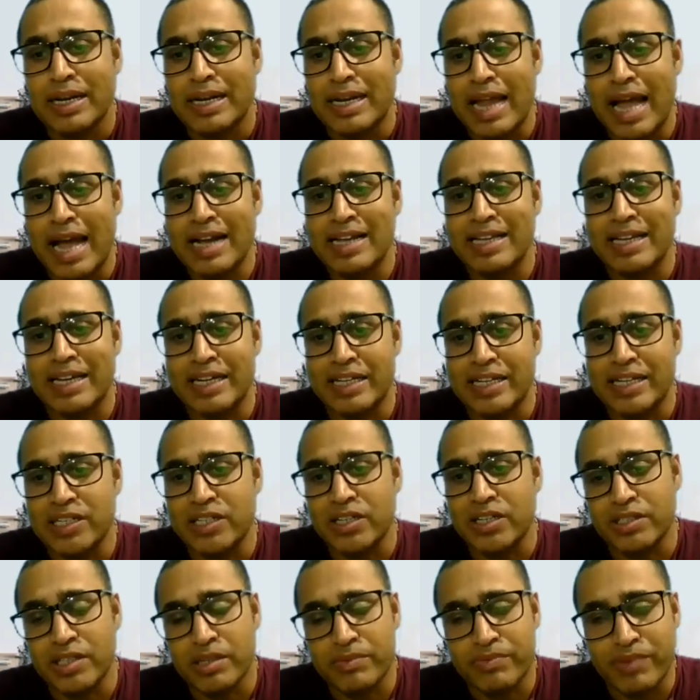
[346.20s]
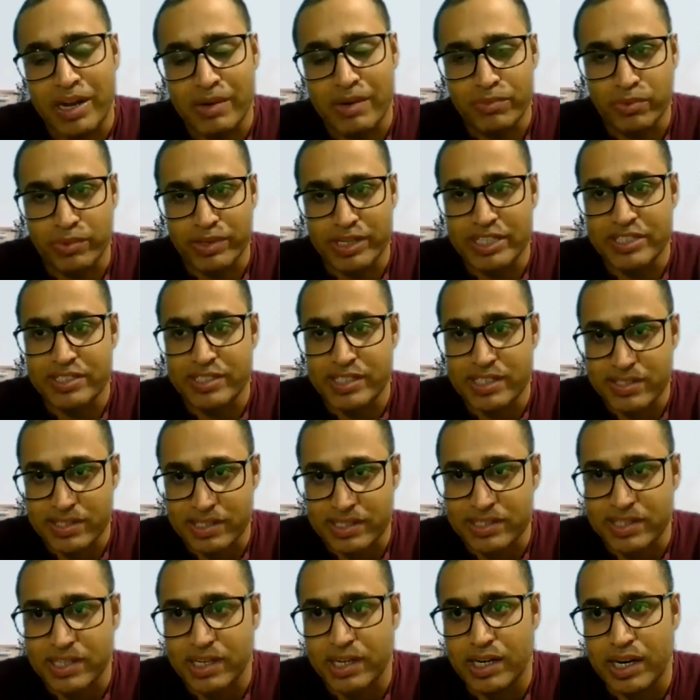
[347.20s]
lakh
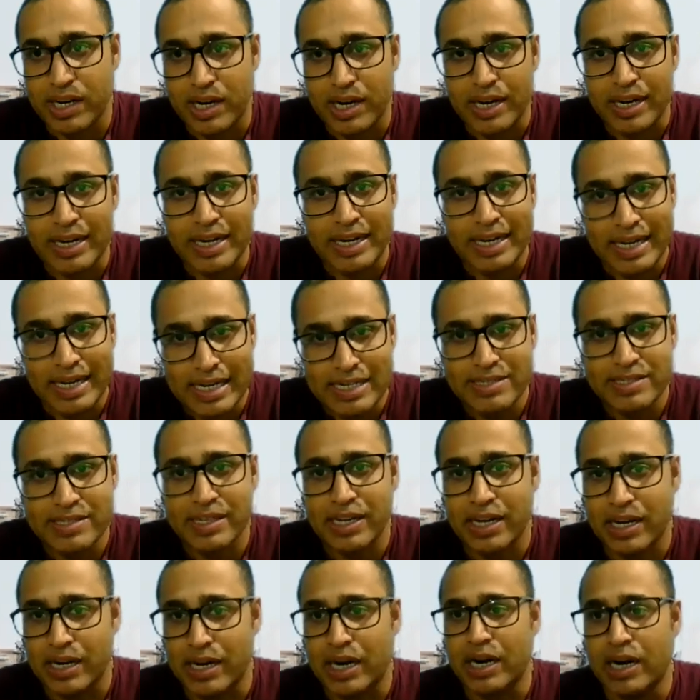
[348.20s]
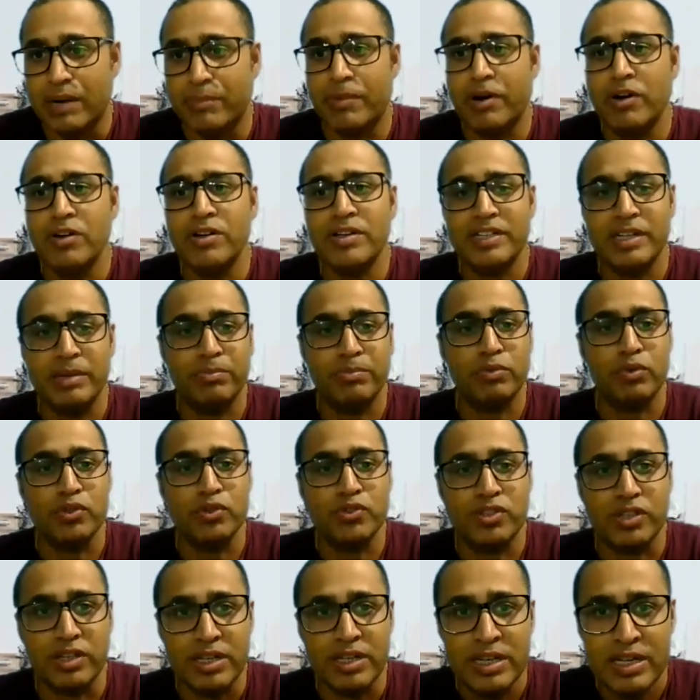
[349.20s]
18,526 is the less amount
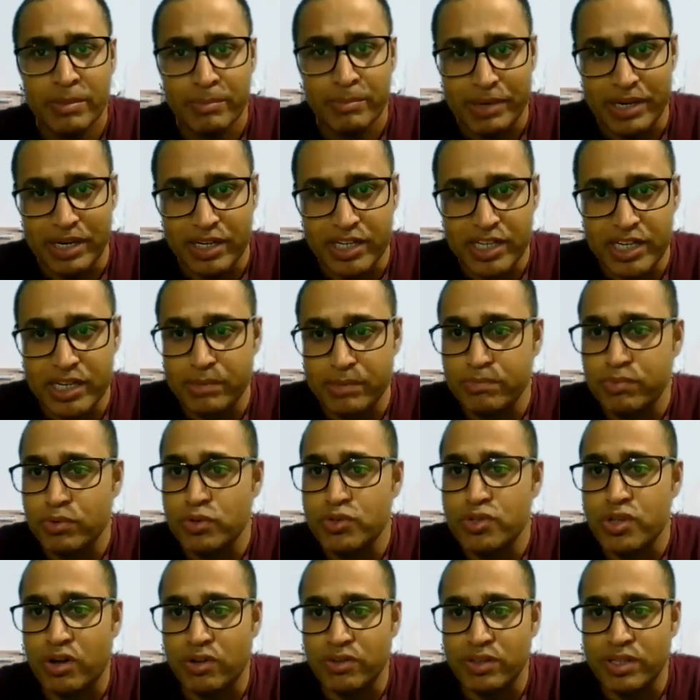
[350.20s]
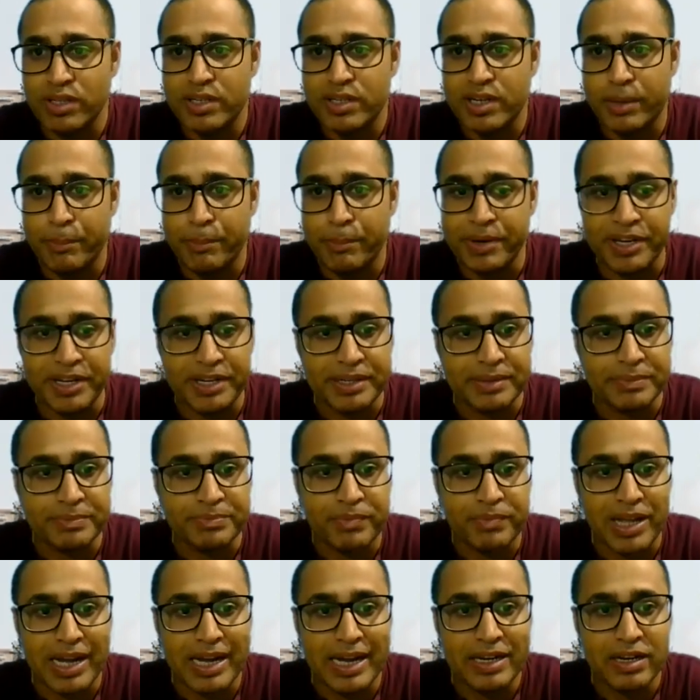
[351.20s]
imposed, penalty imposed on the company.
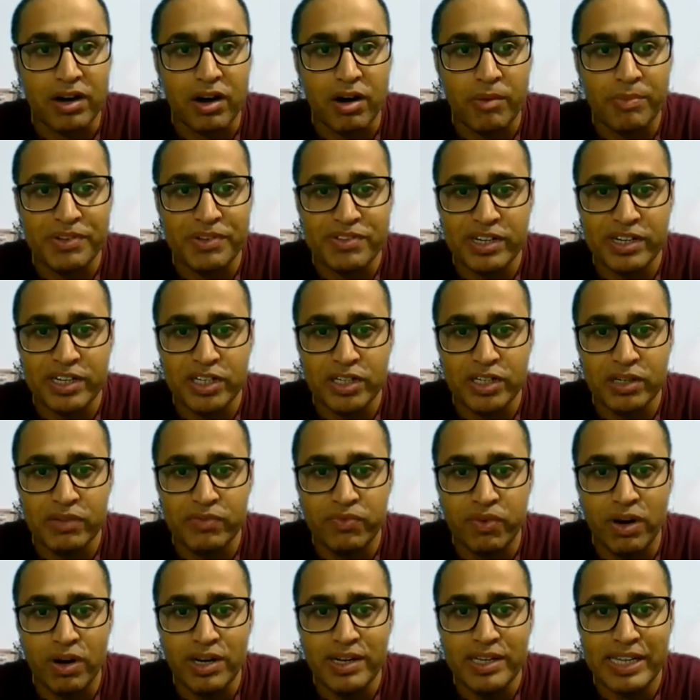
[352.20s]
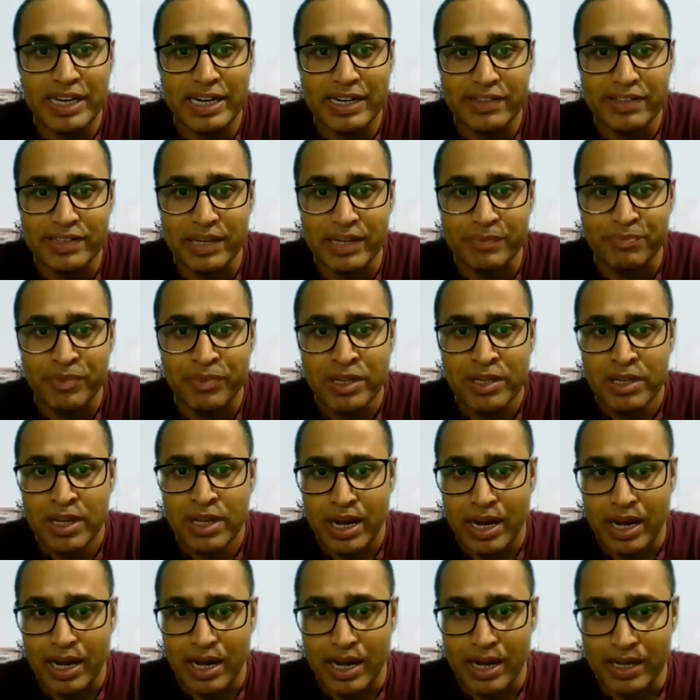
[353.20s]
And officer in default, there is the
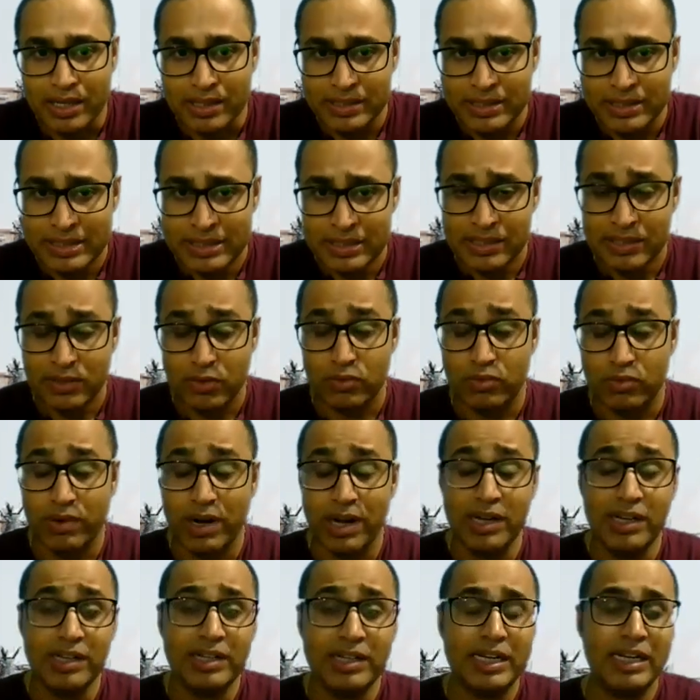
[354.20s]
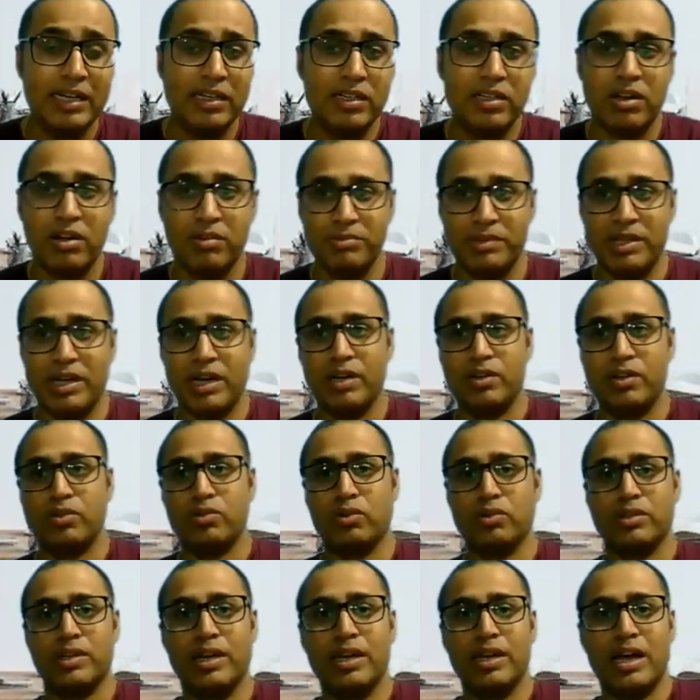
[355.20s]
1/10 of
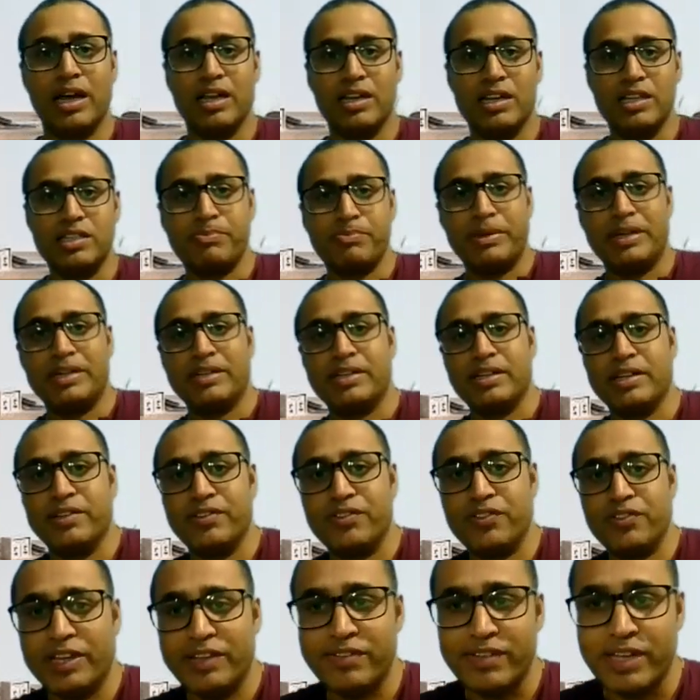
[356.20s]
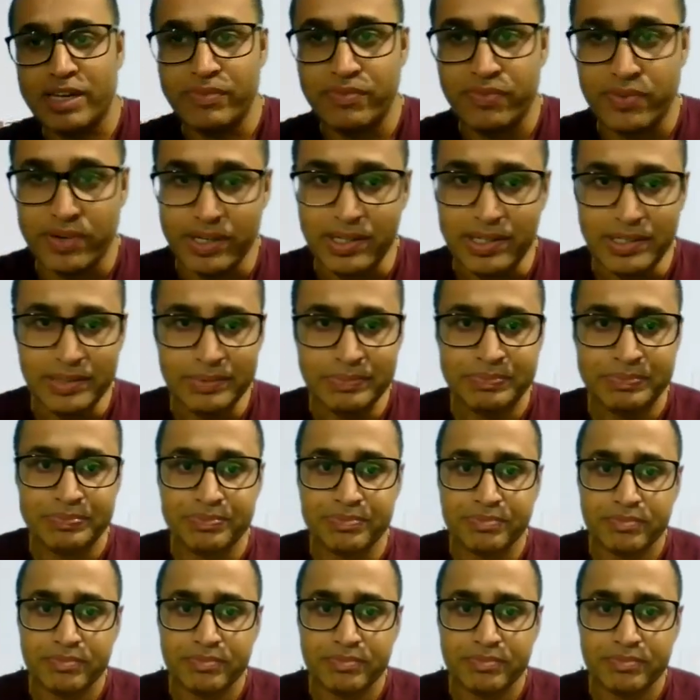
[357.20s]
the total unspent CSR fund.